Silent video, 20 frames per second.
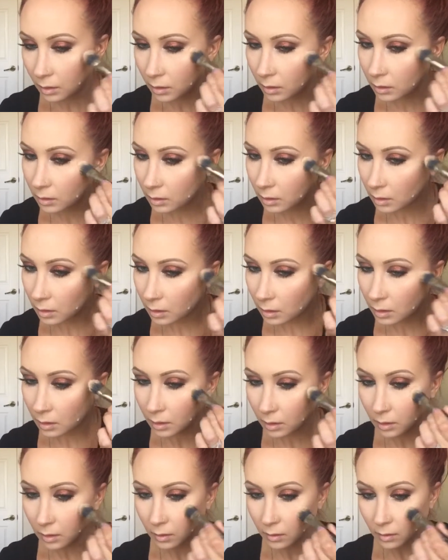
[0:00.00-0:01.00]
It makes me
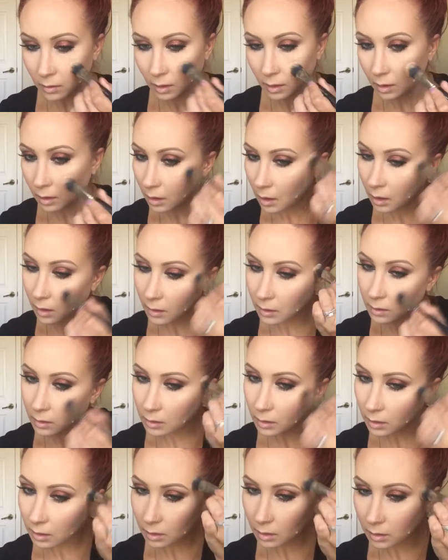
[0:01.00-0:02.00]
feel like it does
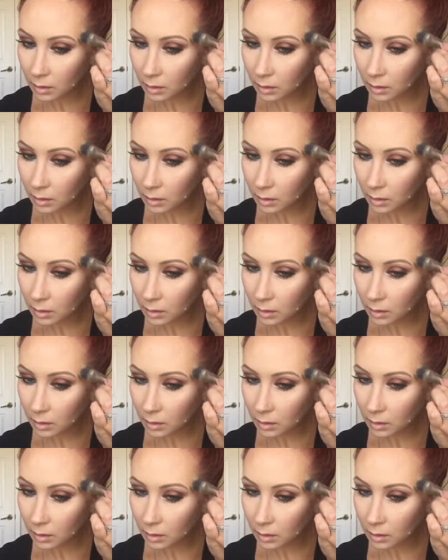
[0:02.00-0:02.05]
anyways.